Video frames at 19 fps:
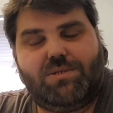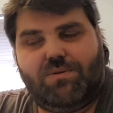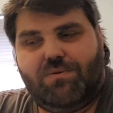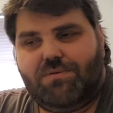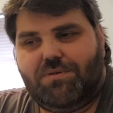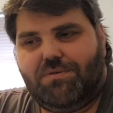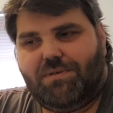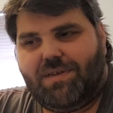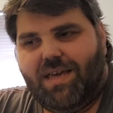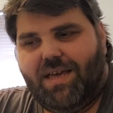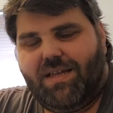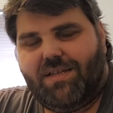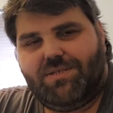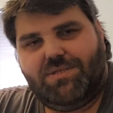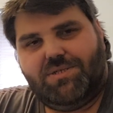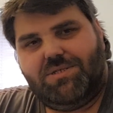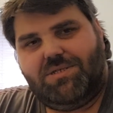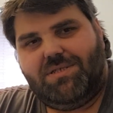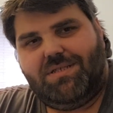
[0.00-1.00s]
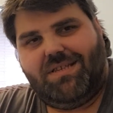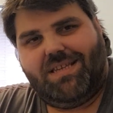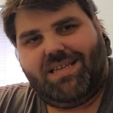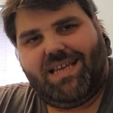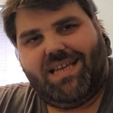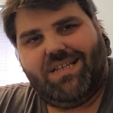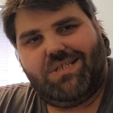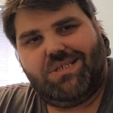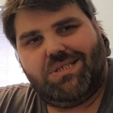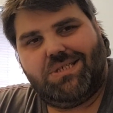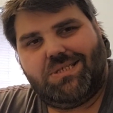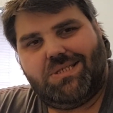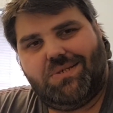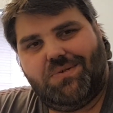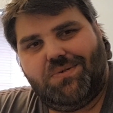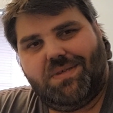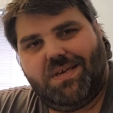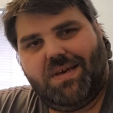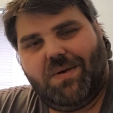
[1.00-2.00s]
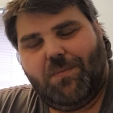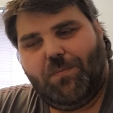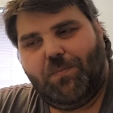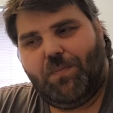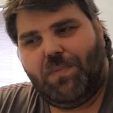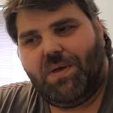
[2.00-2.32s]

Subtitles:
You can't just do that.